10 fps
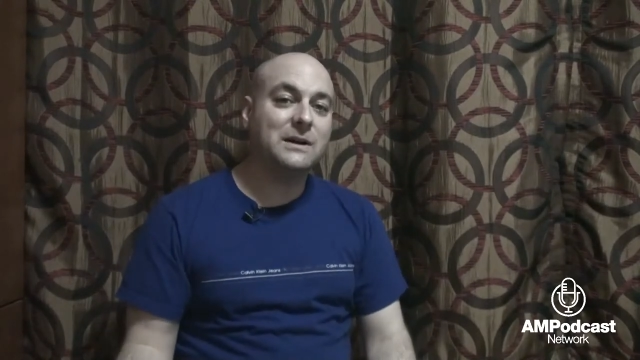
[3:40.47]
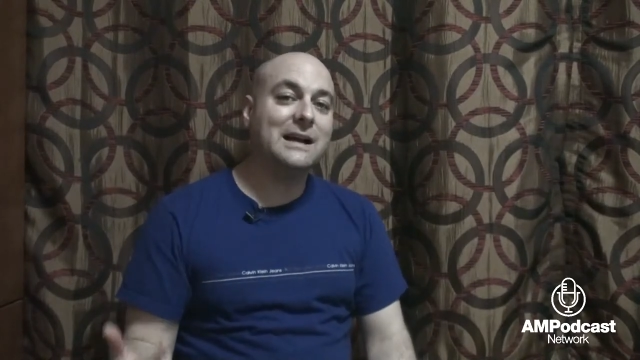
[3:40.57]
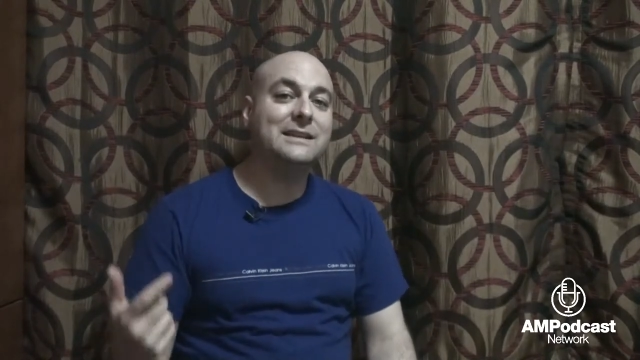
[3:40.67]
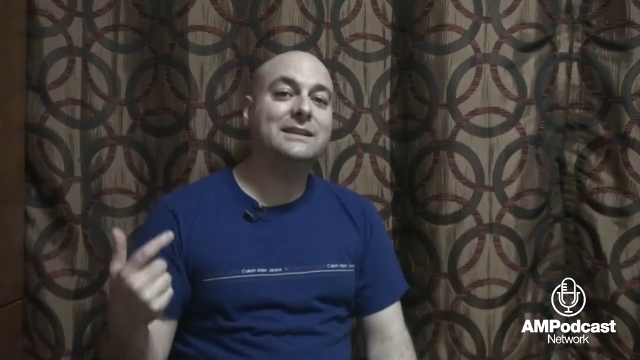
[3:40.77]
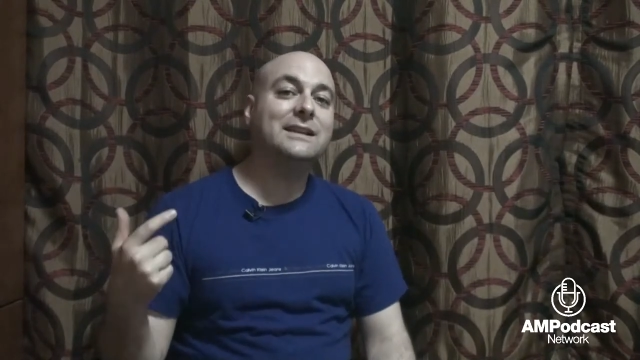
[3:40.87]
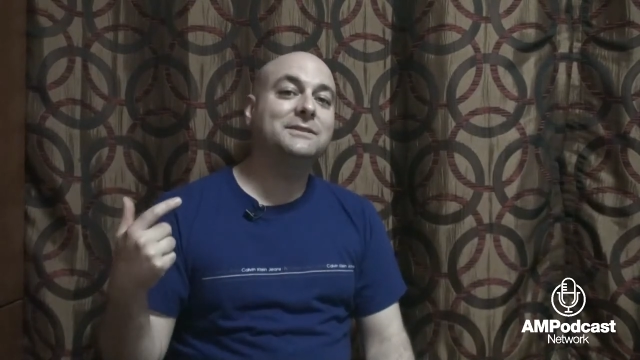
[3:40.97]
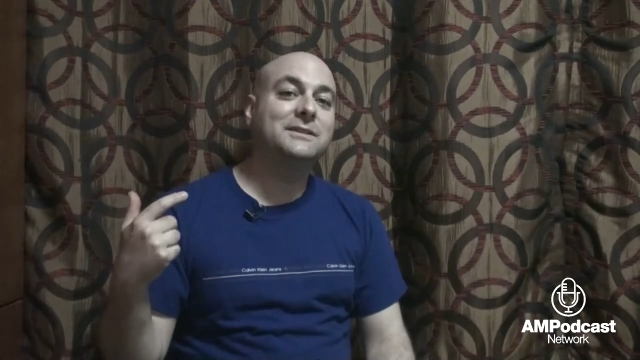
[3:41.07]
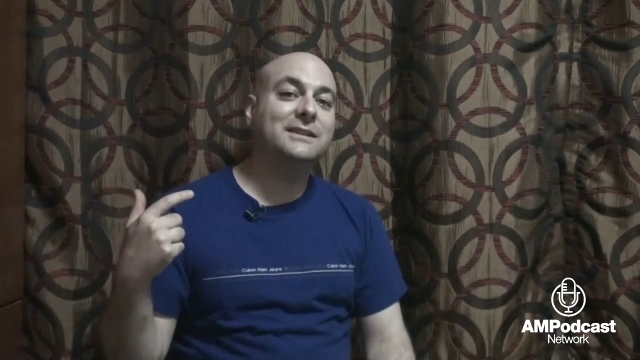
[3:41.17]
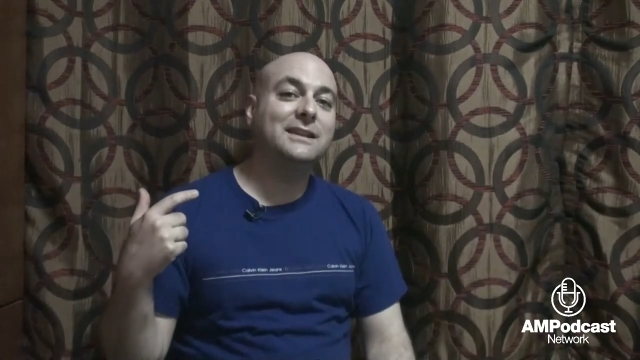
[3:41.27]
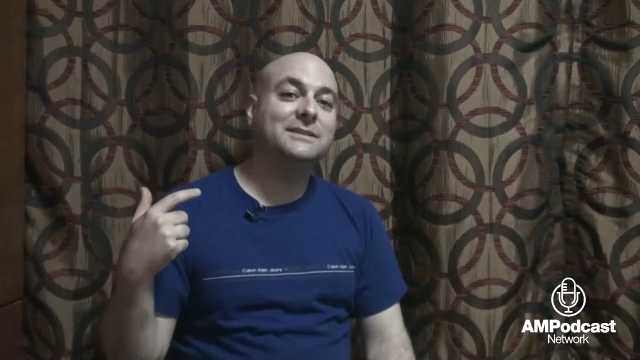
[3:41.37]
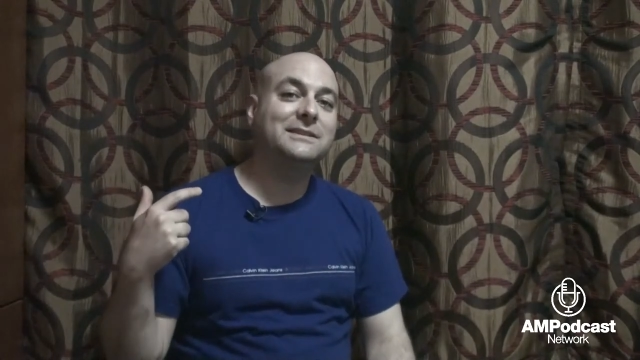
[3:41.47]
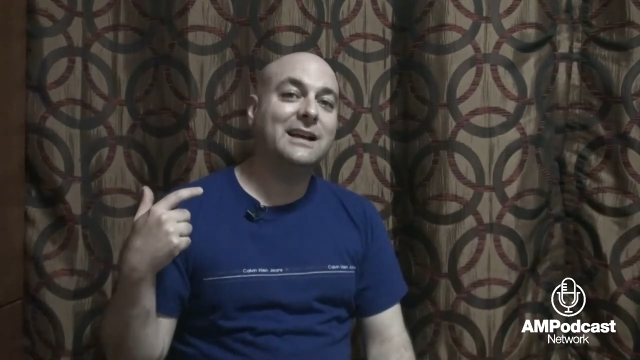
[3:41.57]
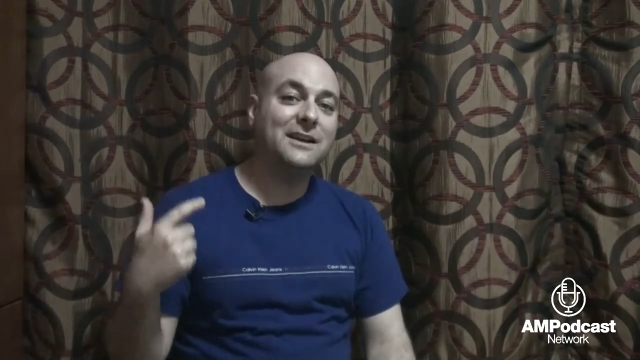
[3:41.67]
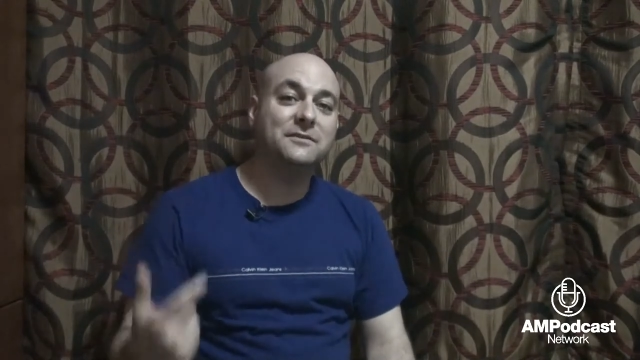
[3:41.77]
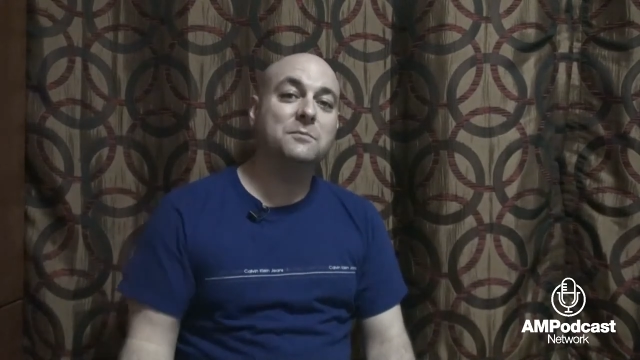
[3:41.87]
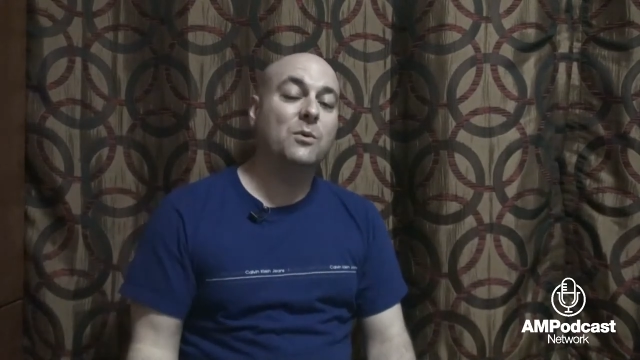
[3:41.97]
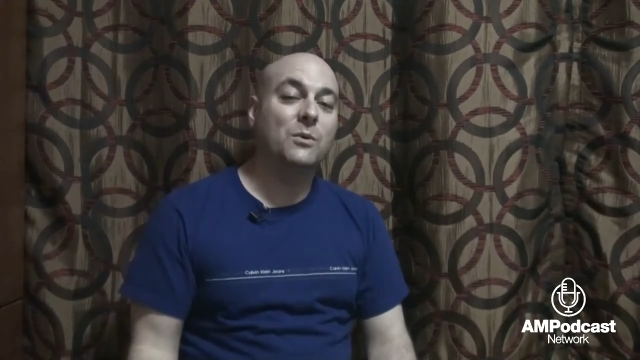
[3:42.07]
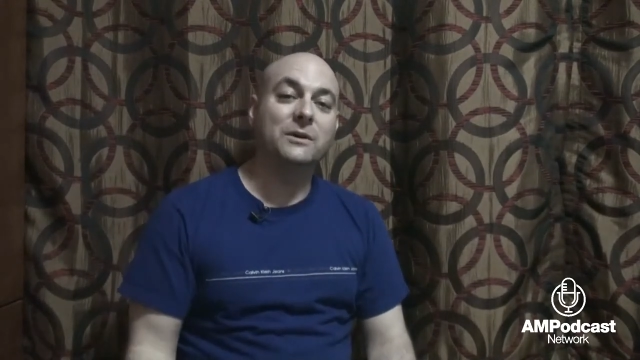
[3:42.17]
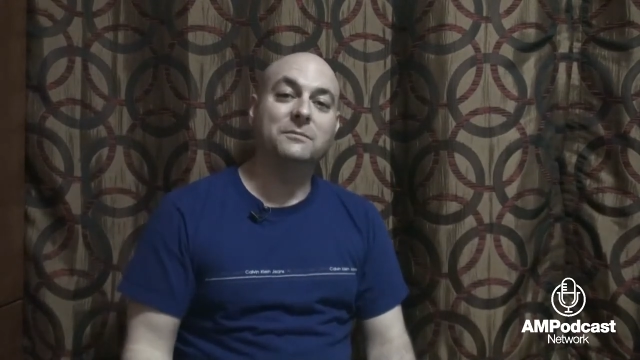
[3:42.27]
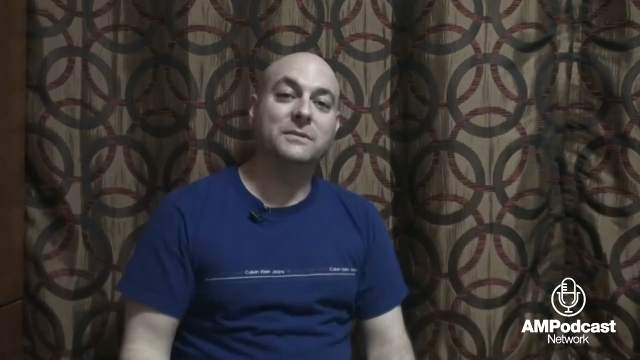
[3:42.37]
I think that's that's kind of
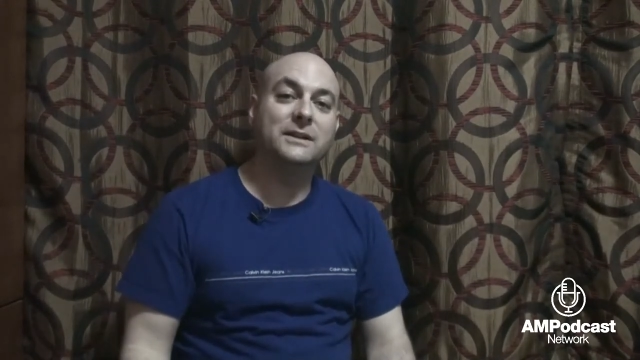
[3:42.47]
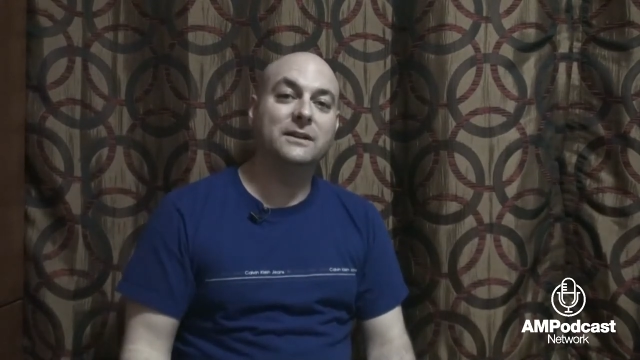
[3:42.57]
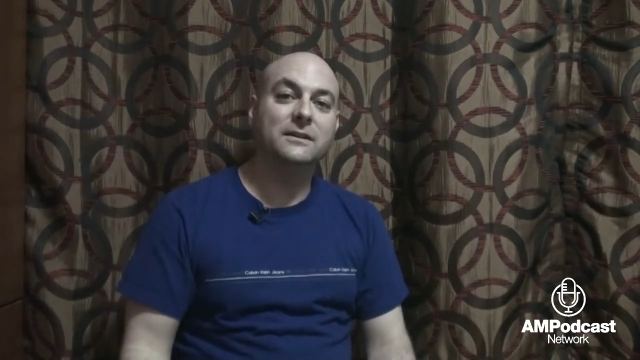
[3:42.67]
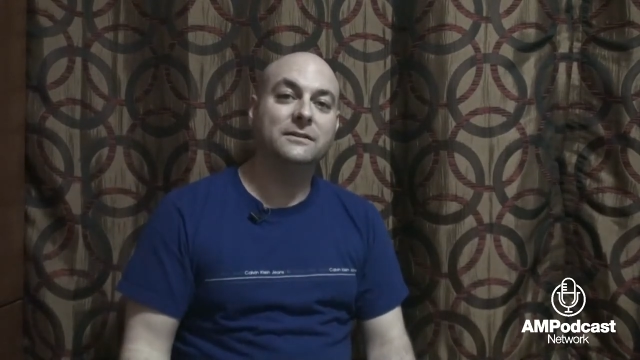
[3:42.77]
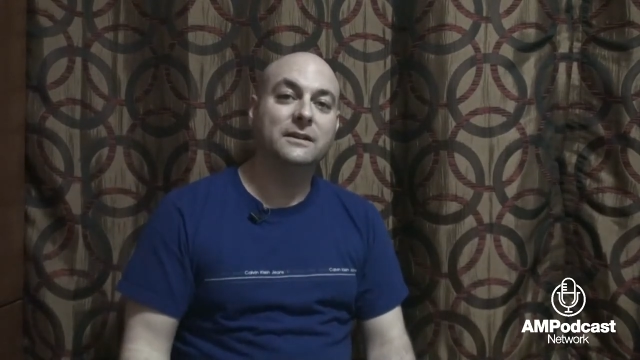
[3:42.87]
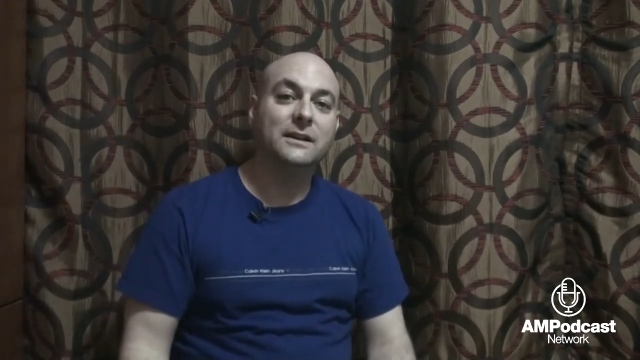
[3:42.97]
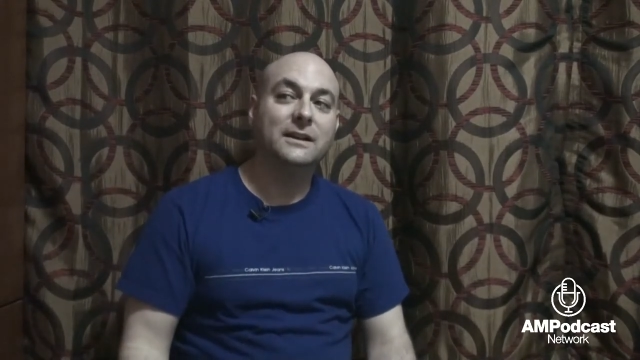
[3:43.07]
important because